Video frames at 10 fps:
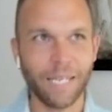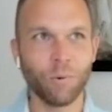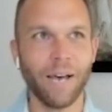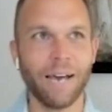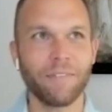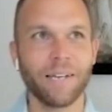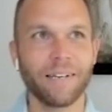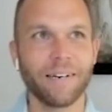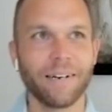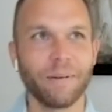And he will have
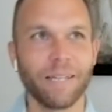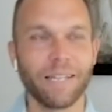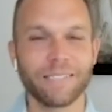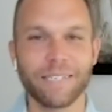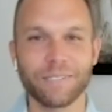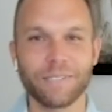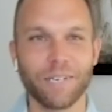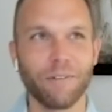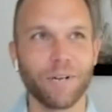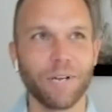that uh, unless he gets
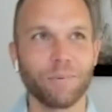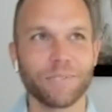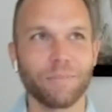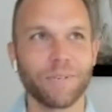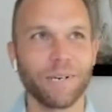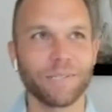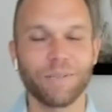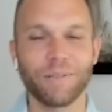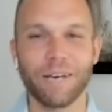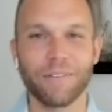it covered up with something else.
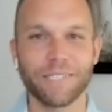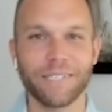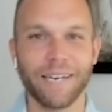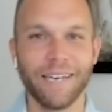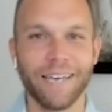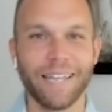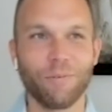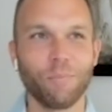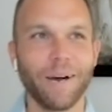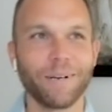He'll have that ta- that
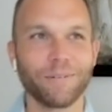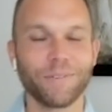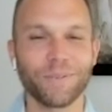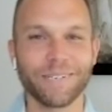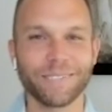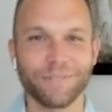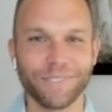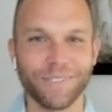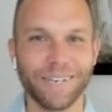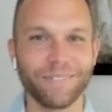reminder for the rest of
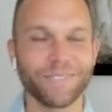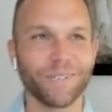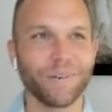his life.